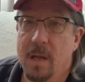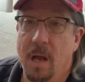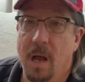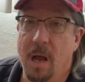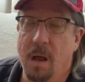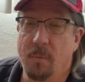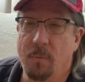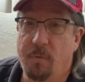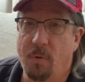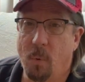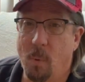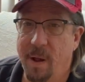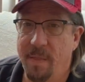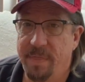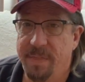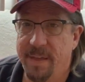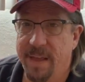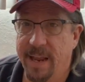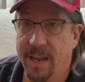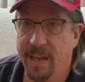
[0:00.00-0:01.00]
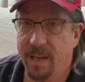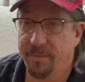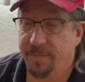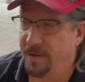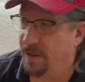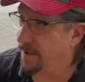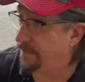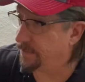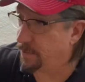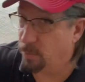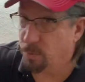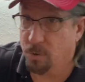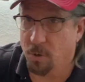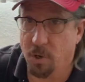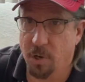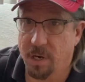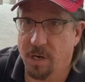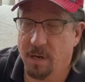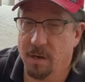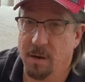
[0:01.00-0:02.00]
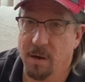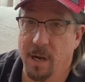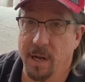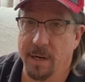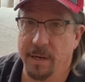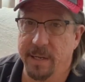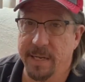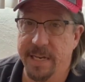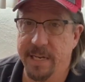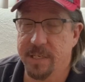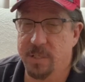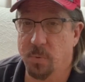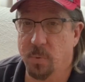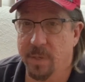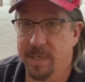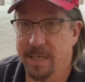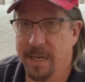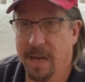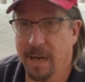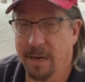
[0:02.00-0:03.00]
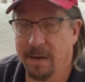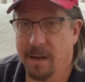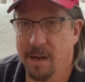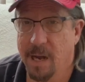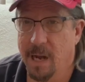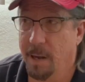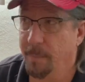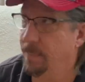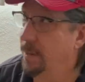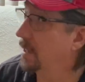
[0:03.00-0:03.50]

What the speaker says: For one thing, and if you look on Eastwood.com,